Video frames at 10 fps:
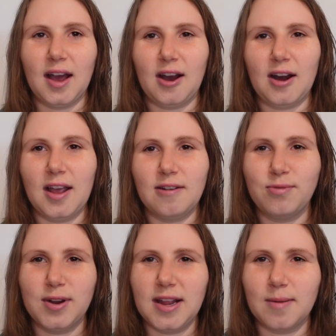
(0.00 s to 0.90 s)
I
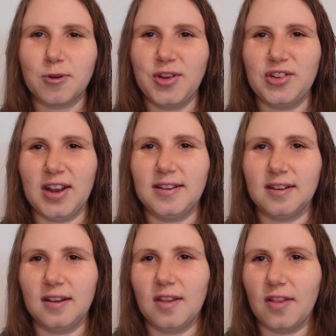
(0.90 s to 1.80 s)
really
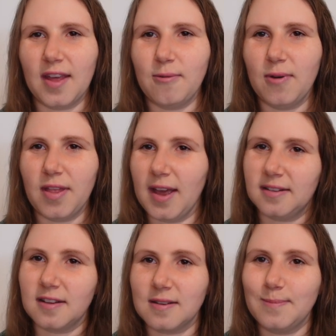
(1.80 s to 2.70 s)
appreciated that they were there
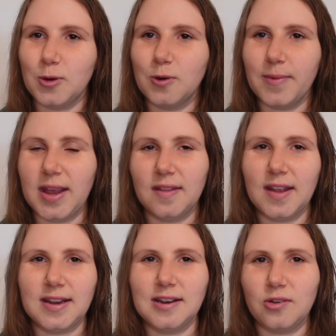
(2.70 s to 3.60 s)
to support me and
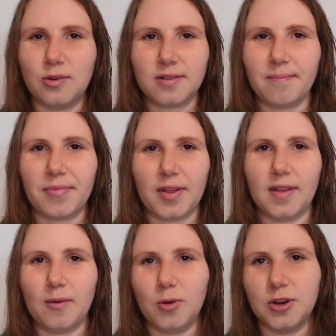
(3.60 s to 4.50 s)
they didn't do something
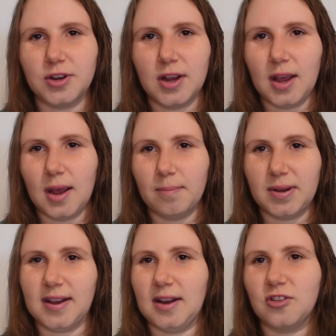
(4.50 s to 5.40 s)
that would
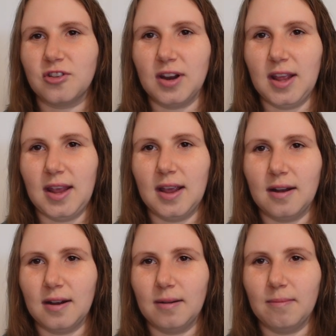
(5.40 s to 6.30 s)
potentially
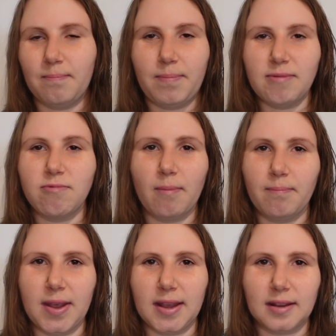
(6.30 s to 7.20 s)
be
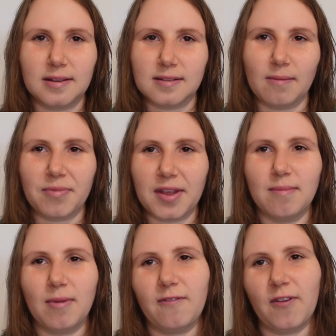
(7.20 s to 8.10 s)
rubbing something in
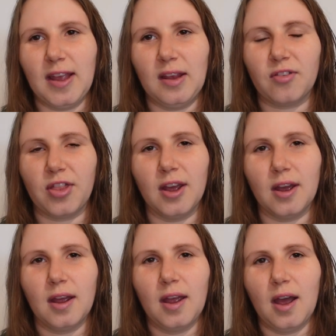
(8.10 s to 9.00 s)
my face
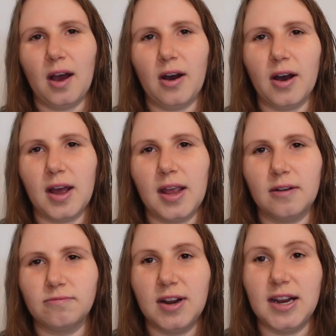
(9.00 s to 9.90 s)
that I
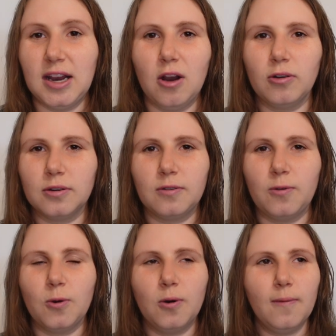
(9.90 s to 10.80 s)
really longed
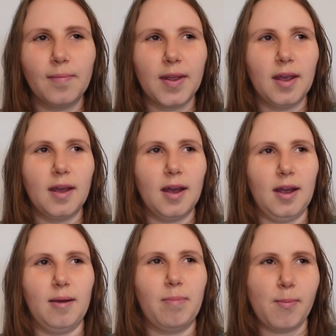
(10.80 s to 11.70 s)
for.
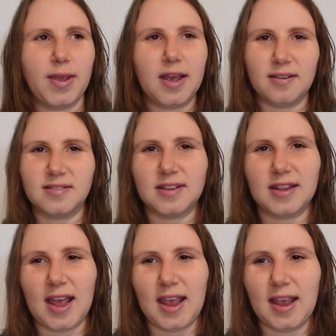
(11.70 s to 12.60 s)
But because
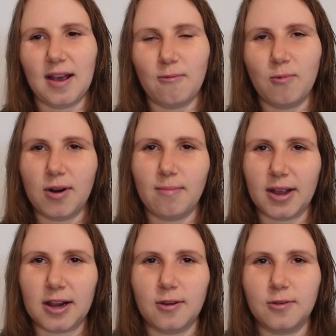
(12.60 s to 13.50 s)
they were in my
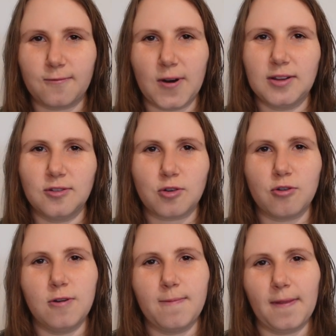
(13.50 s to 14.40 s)
close friends
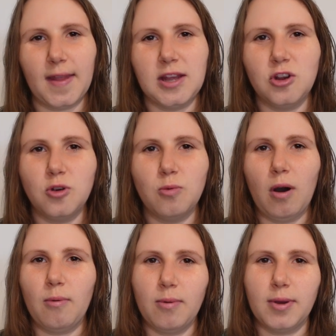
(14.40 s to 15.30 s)
group and they knew
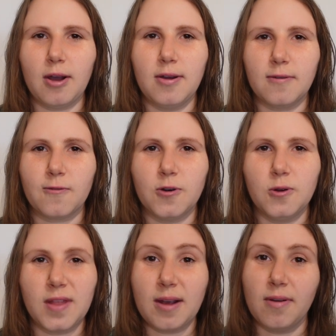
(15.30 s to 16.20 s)
what we were going
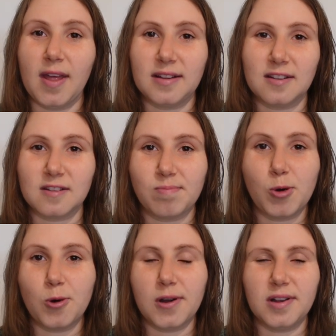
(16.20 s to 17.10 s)
through, they were there to
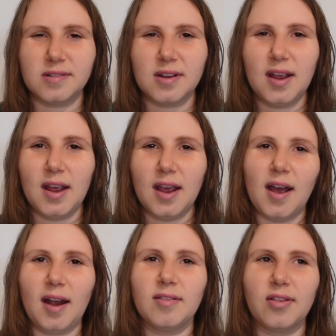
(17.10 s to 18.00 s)
support us,
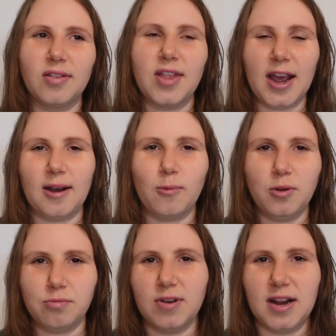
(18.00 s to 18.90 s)
and that
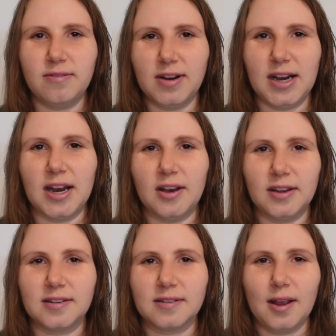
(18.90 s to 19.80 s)
was really, really
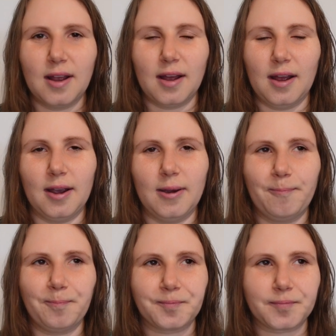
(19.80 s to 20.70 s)
nice.
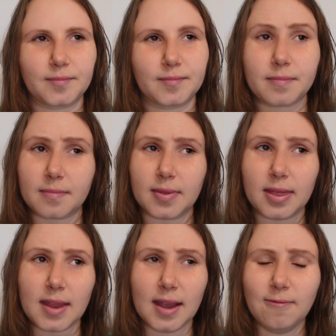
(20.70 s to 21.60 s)

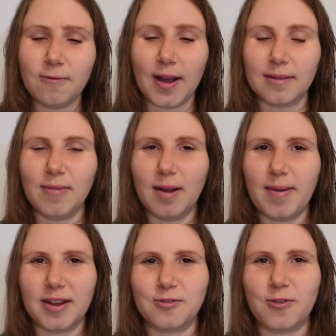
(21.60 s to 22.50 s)
In fact, my
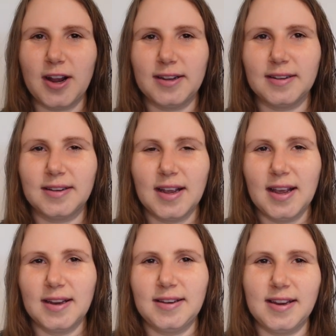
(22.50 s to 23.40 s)
best friend
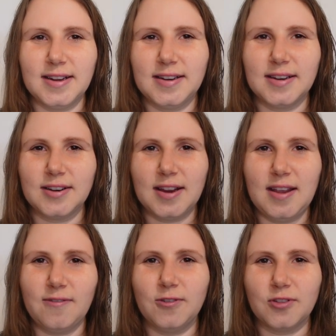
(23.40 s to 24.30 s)
didn't
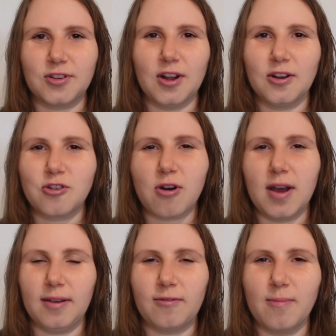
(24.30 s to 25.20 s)
even start
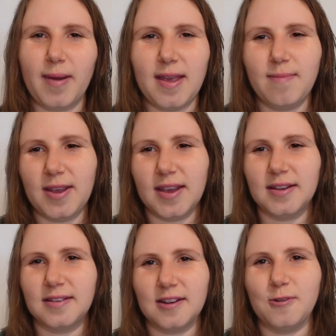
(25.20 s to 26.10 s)
trying for a baby
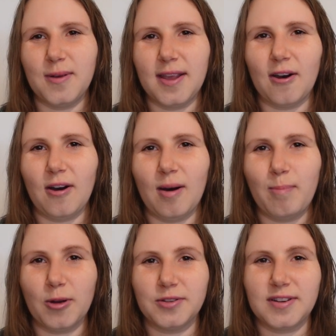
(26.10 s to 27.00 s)
until we got our
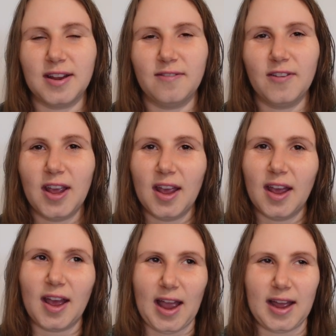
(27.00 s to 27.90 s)
positive,
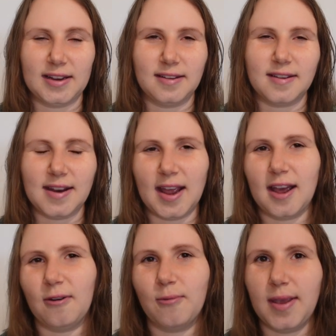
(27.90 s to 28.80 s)
and
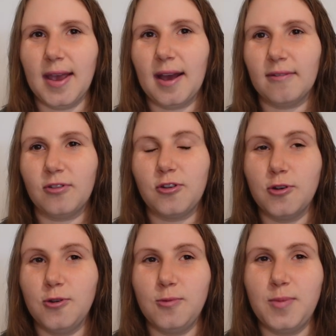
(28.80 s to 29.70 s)
now we have
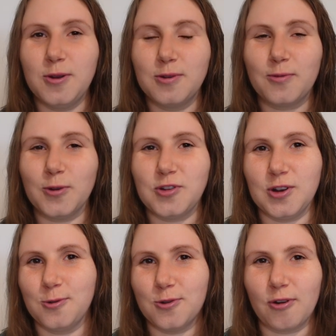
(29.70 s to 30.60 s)
two beautiful
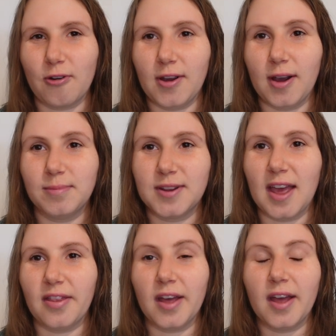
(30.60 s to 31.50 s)
children growing up
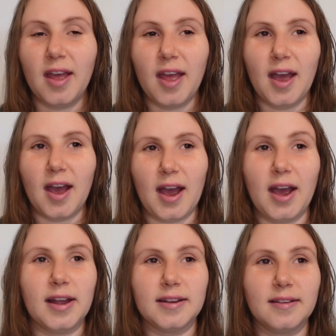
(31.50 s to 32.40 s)
together,
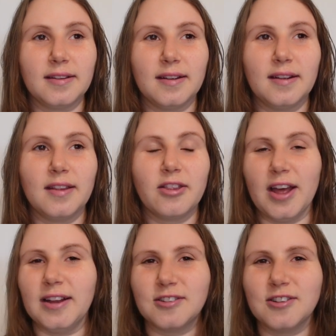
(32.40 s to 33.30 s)
and
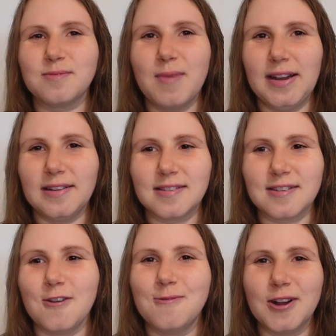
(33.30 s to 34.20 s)
that just meant
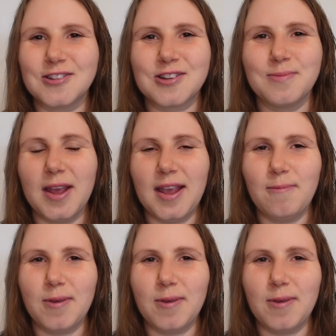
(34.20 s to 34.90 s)
so much to me,